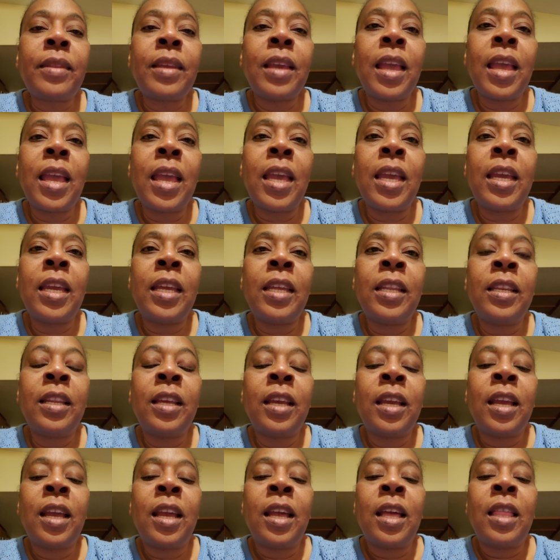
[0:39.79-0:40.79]

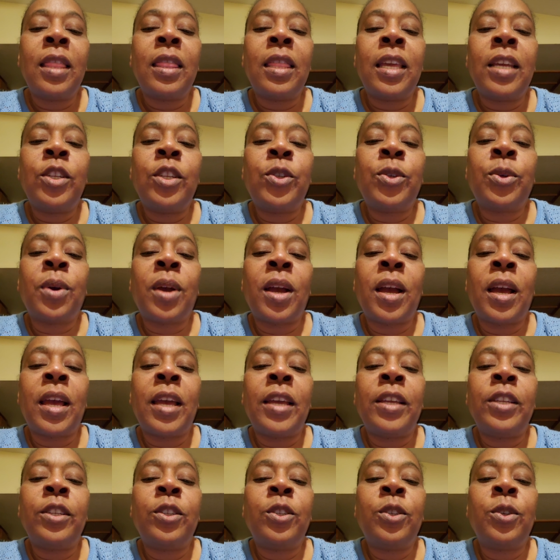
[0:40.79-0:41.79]
And they
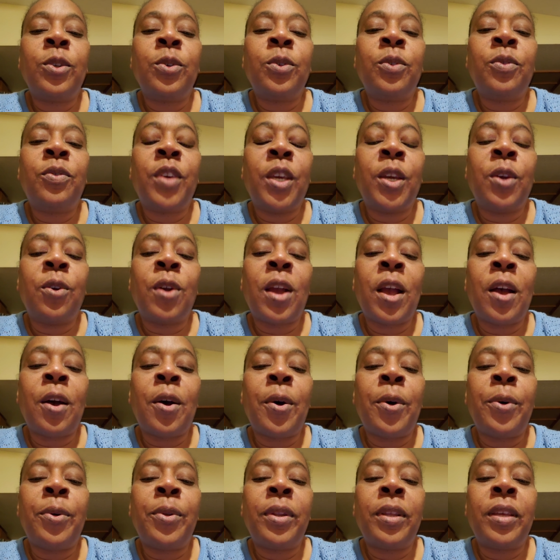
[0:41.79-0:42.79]
try to figure
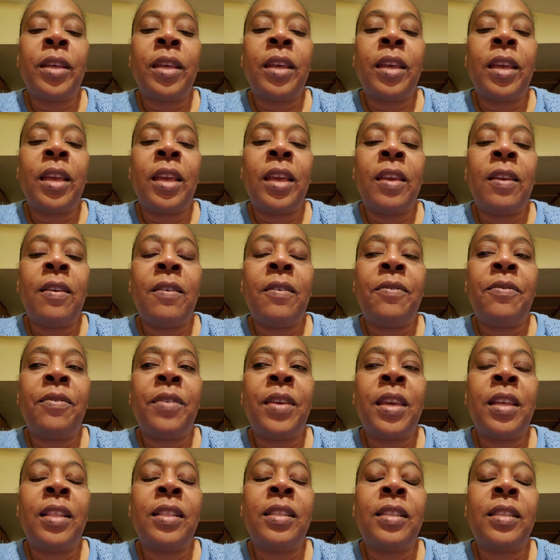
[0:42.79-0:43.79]
out if
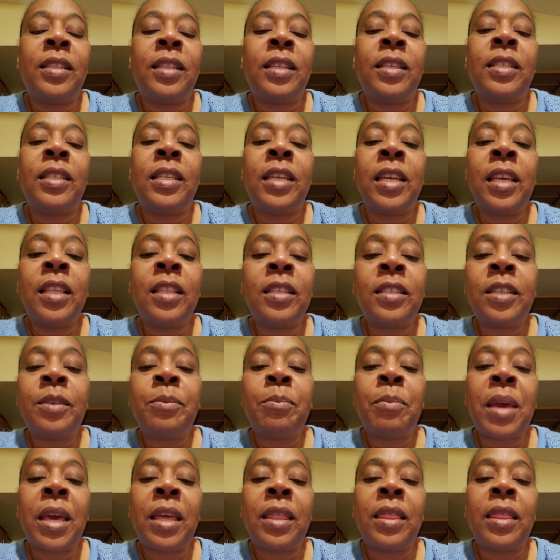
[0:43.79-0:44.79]
it's the
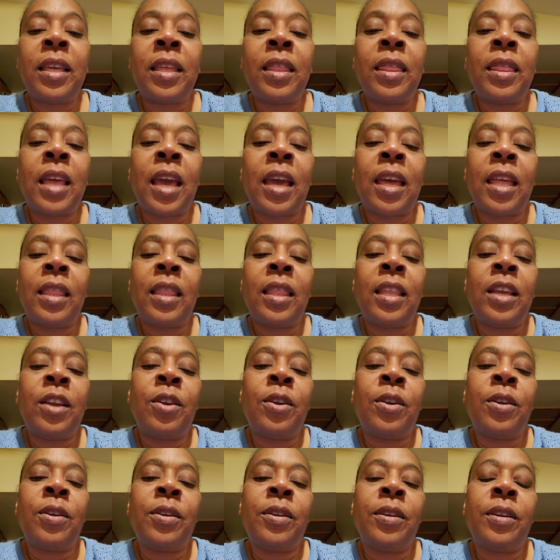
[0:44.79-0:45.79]
teaching method that
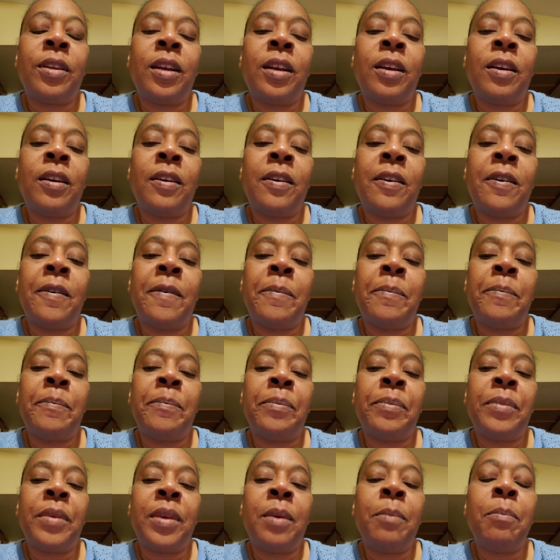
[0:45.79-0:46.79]
they're
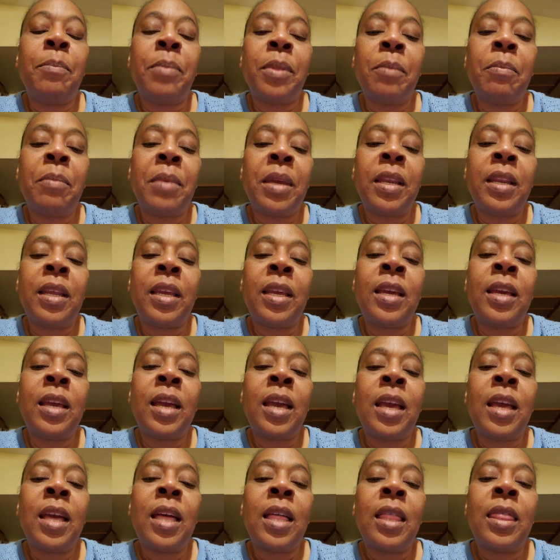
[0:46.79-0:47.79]
implementing
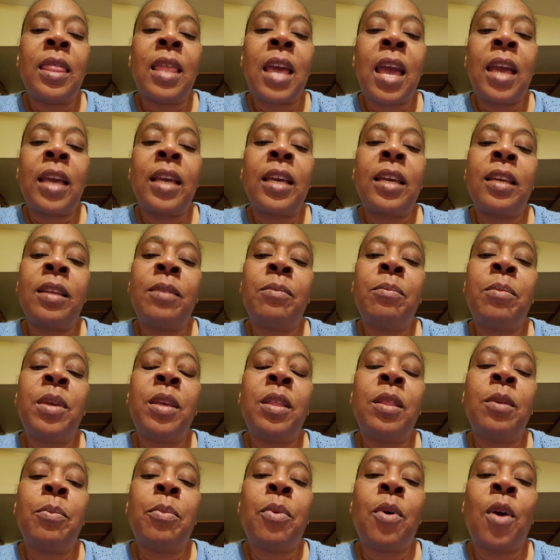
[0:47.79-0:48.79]
that could
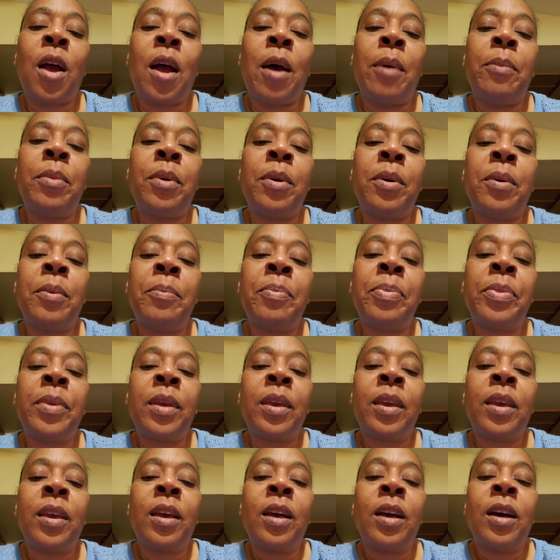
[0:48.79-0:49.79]
be the problem,
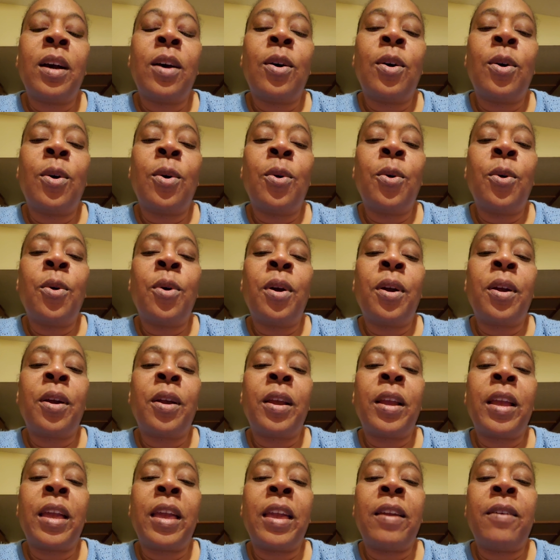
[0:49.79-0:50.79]

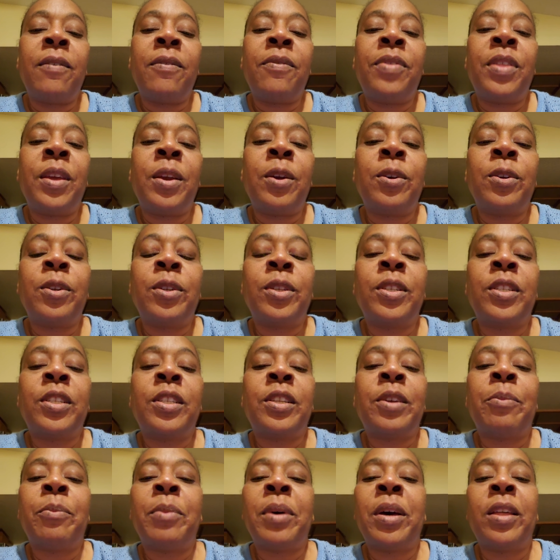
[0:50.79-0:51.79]
or if there's
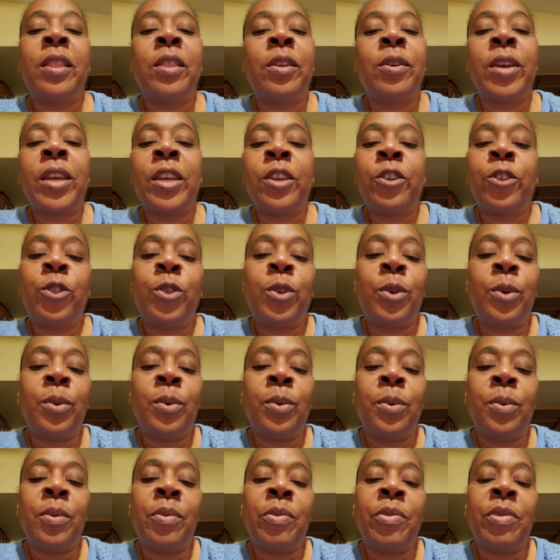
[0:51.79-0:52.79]
some other
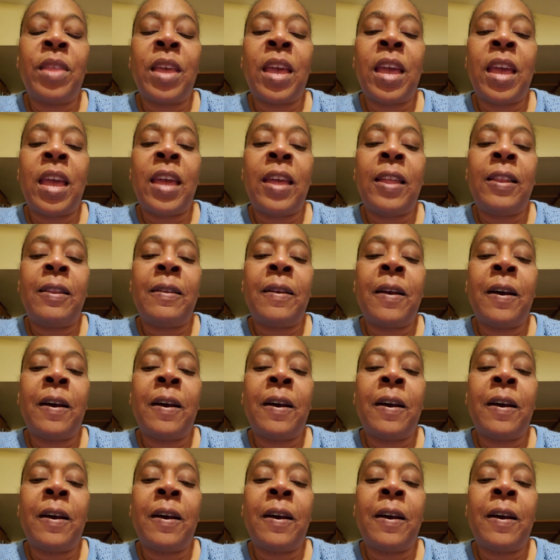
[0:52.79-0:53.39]
issue that